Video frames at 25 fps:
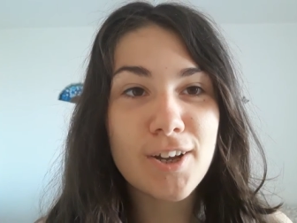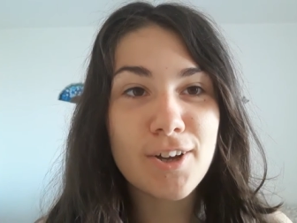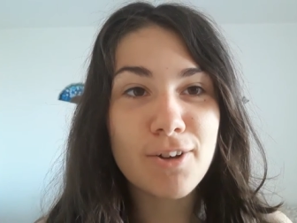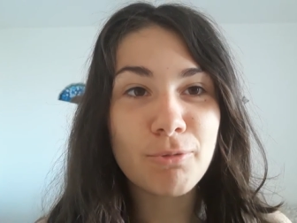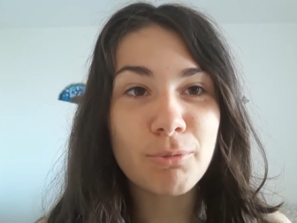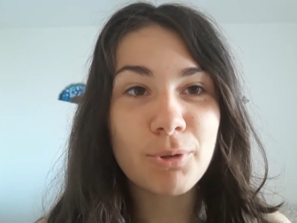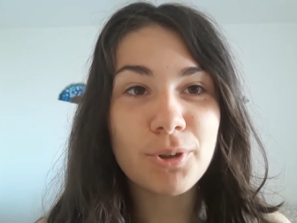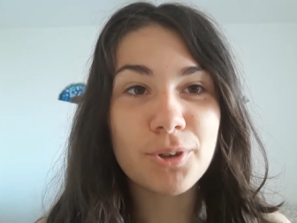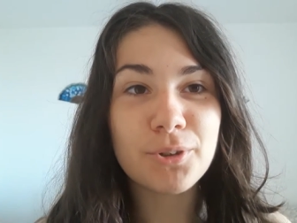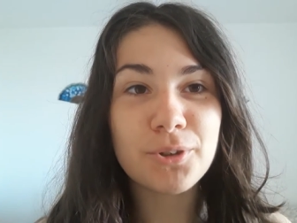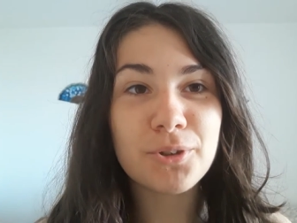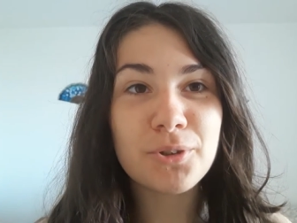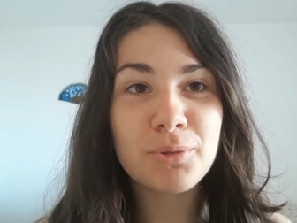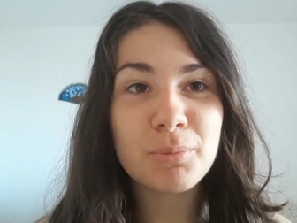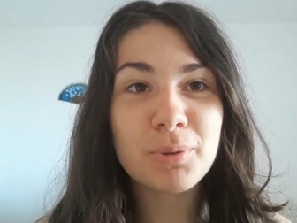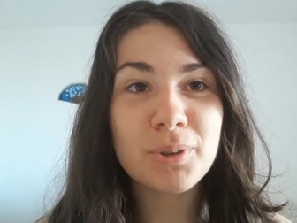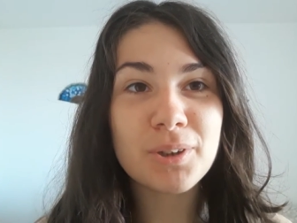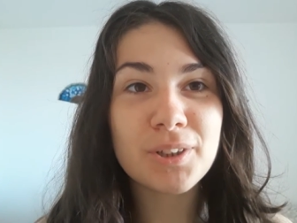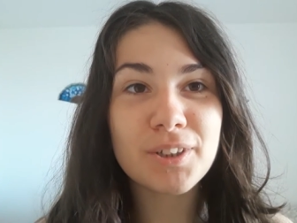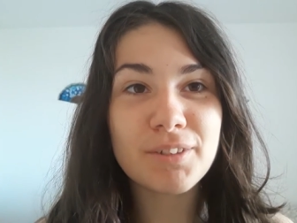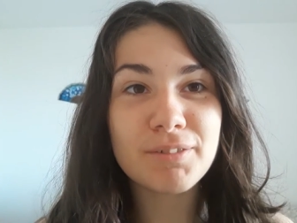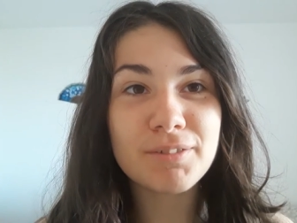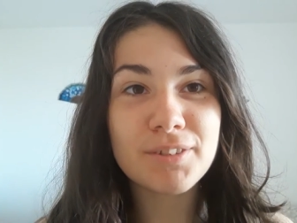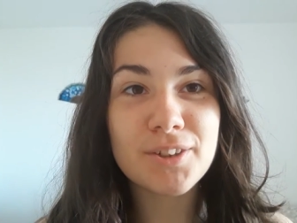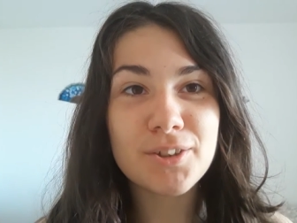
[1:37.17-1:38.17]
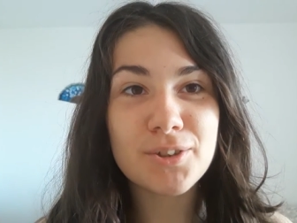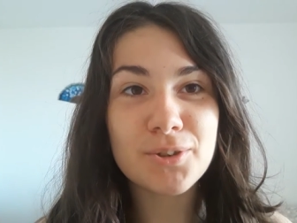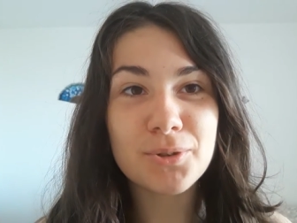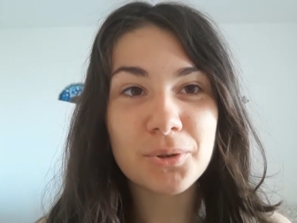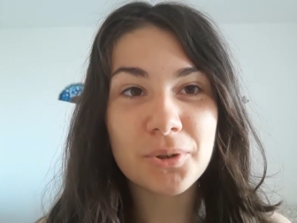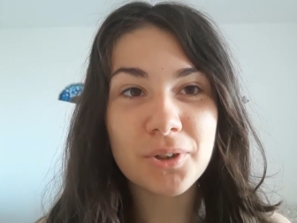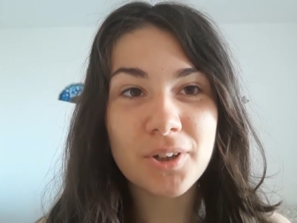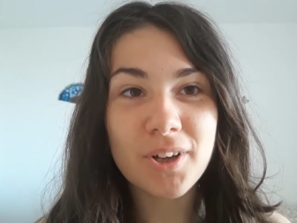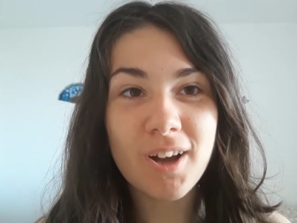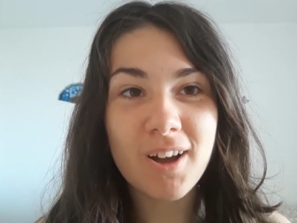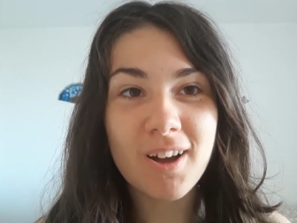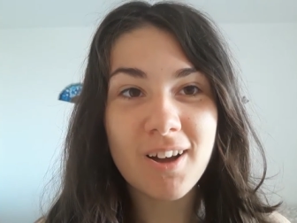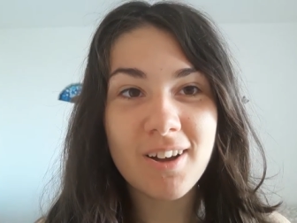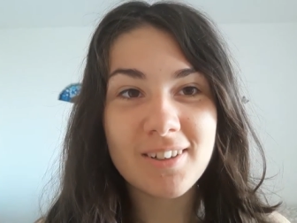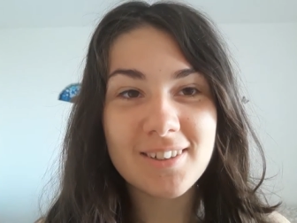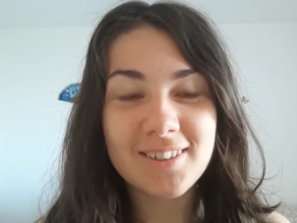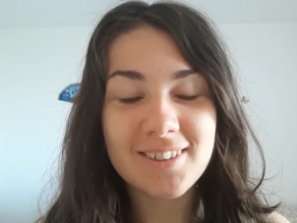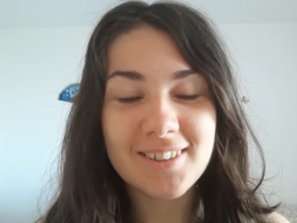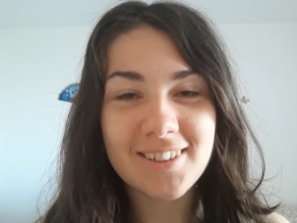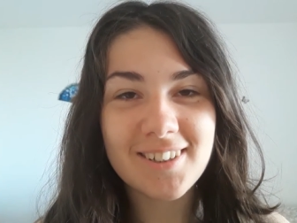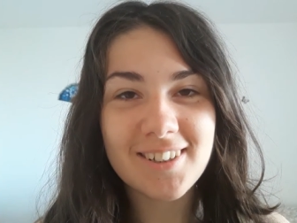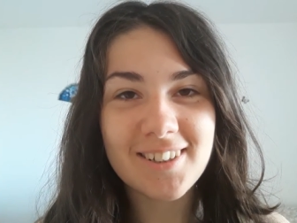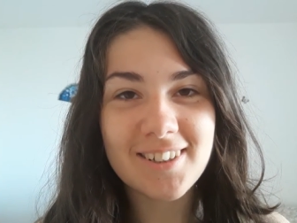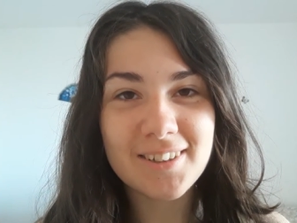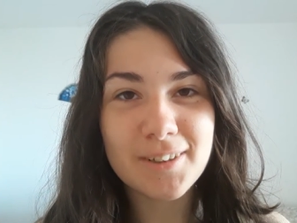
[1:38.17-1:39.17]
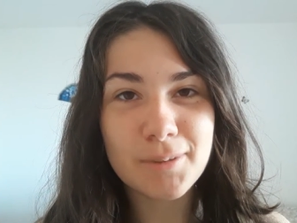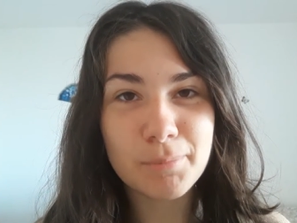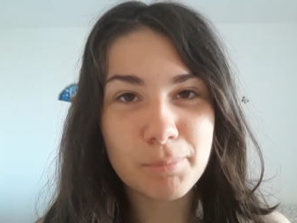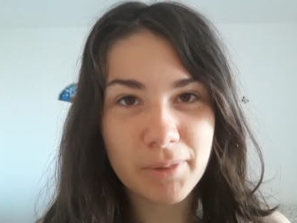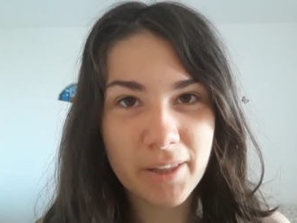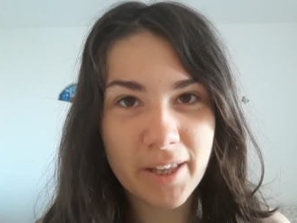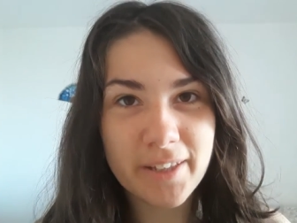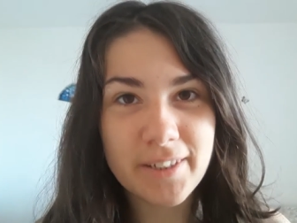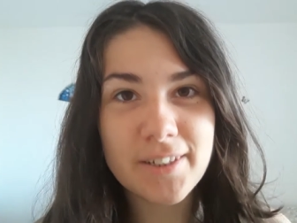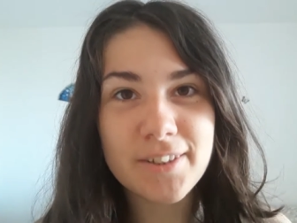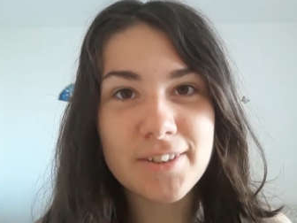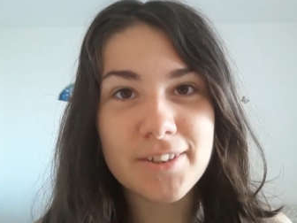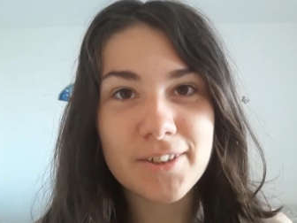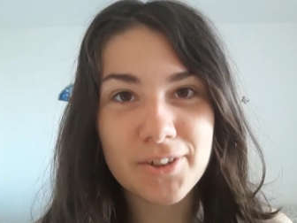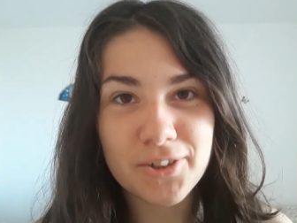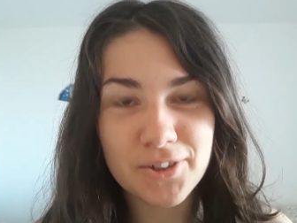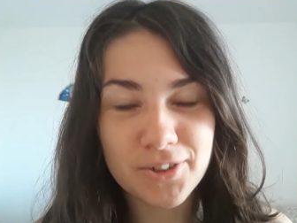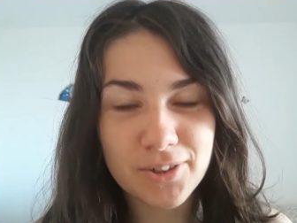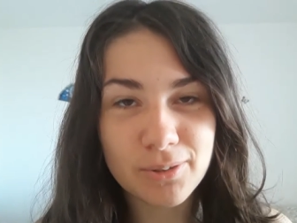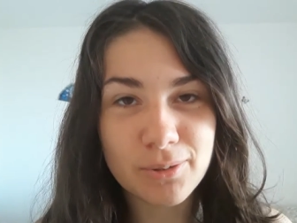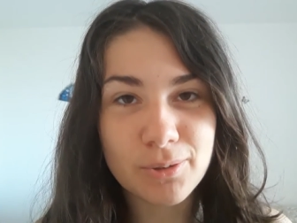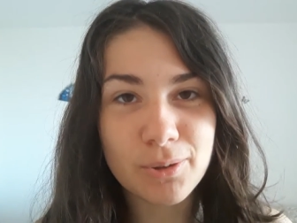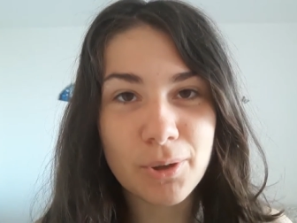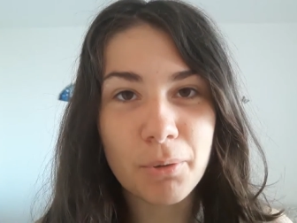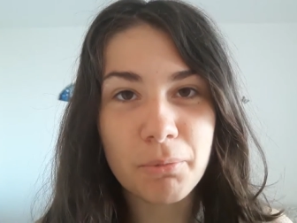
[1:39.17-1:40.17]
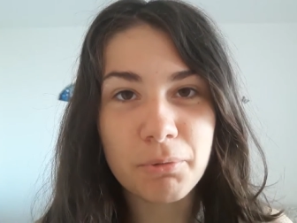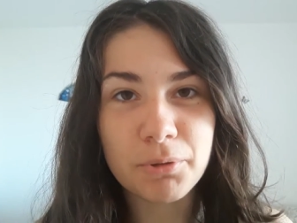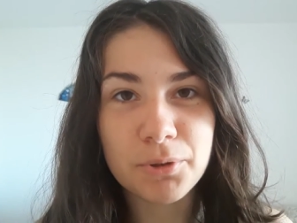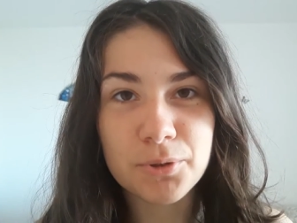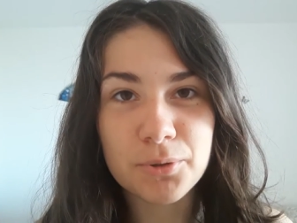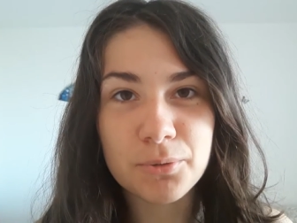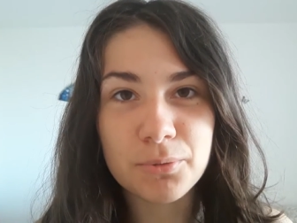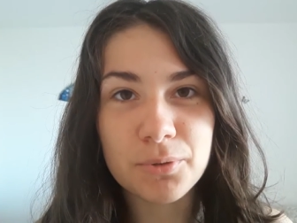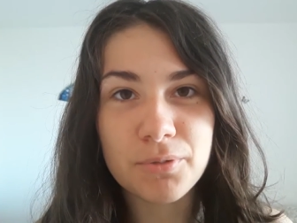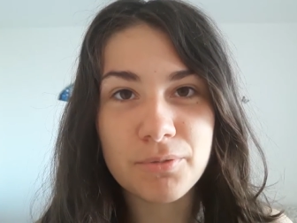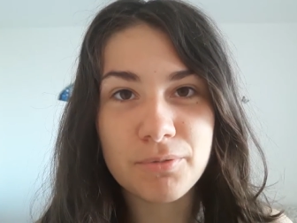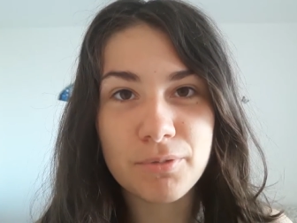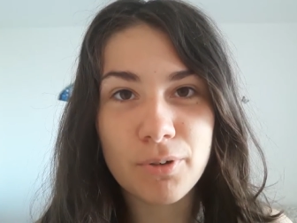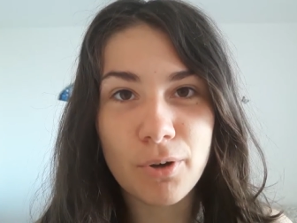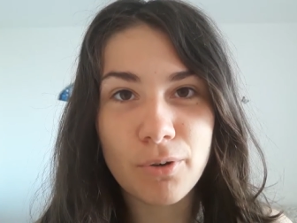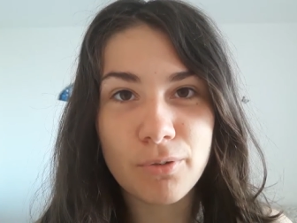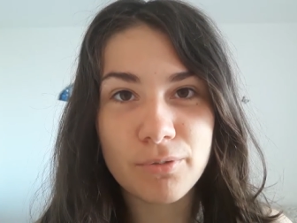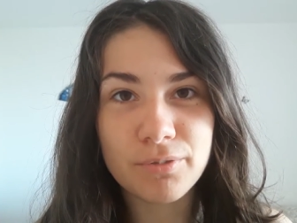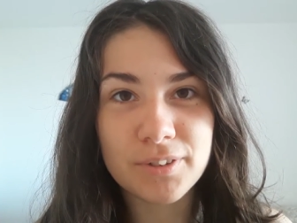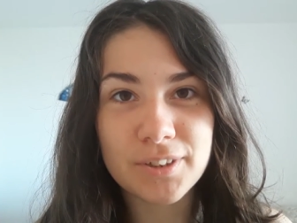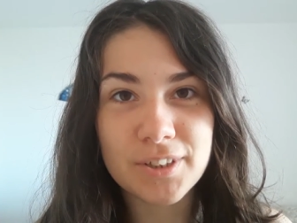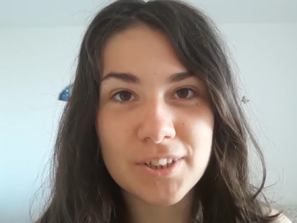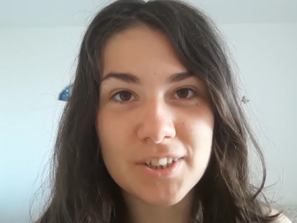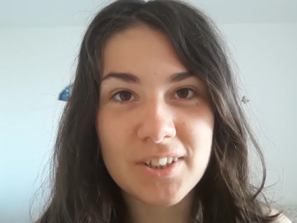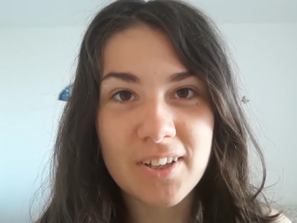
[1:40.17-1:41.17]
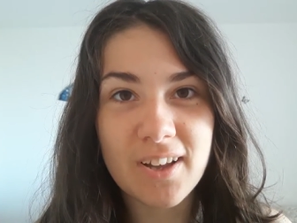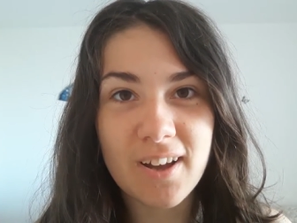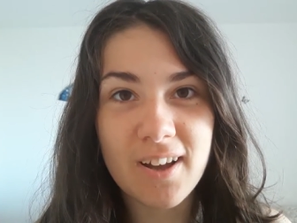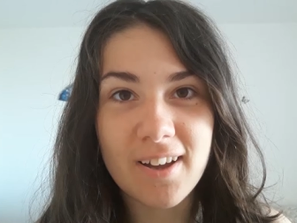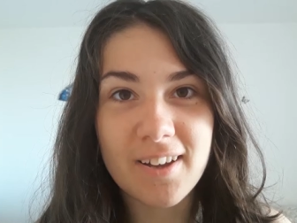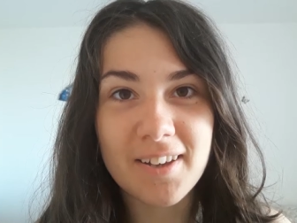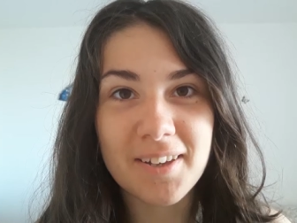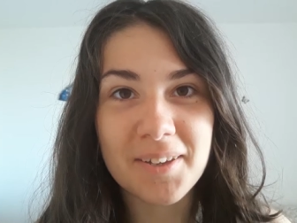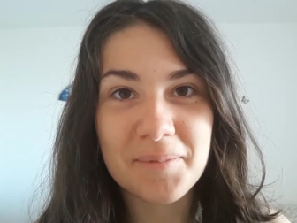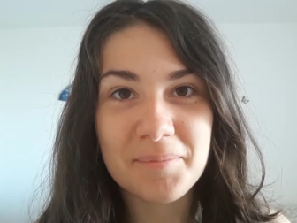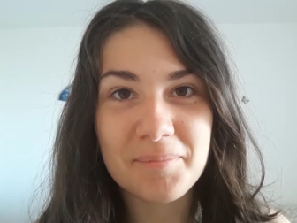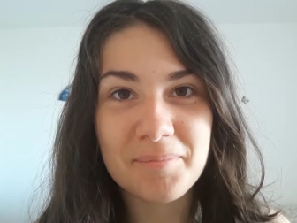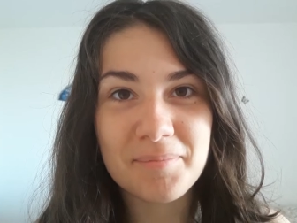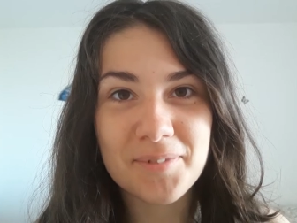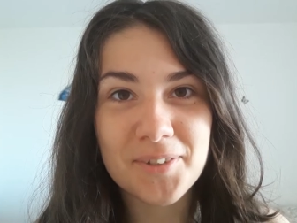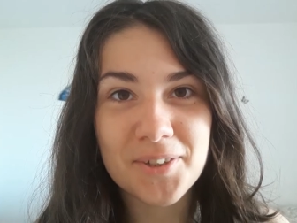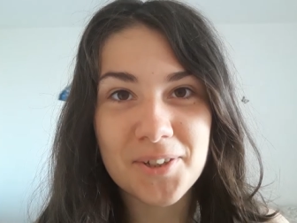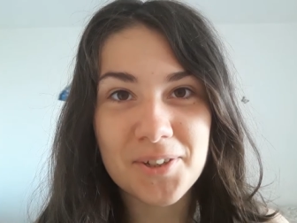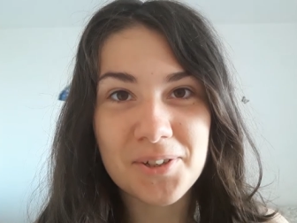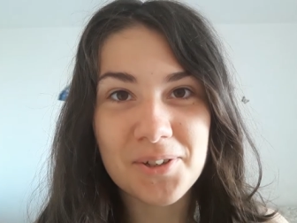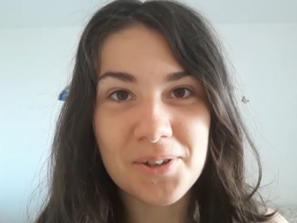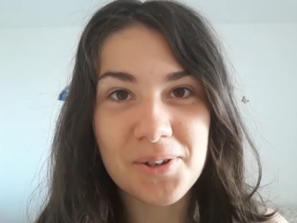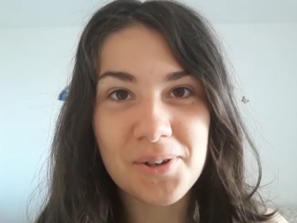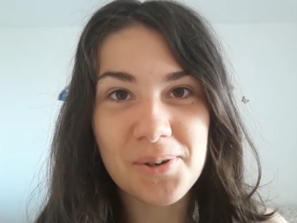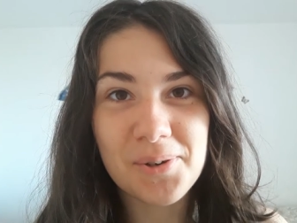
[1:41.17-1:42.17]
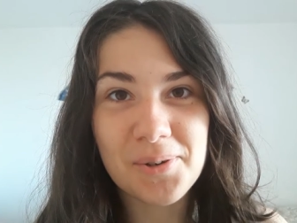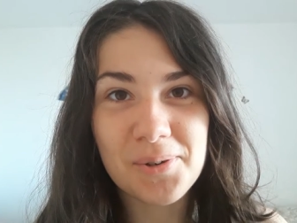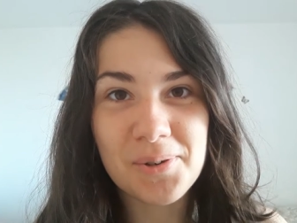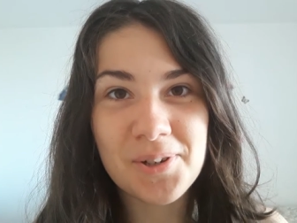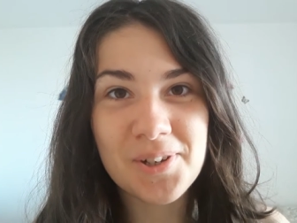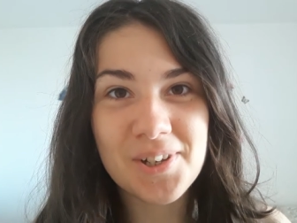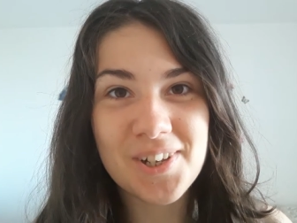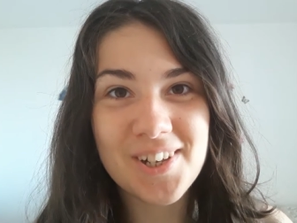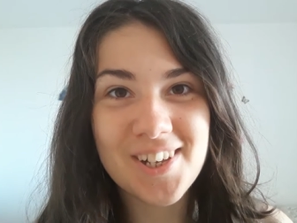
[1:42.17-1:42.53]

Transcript: Whether you believe this or not, the planets are still going to revolve in the sky. So.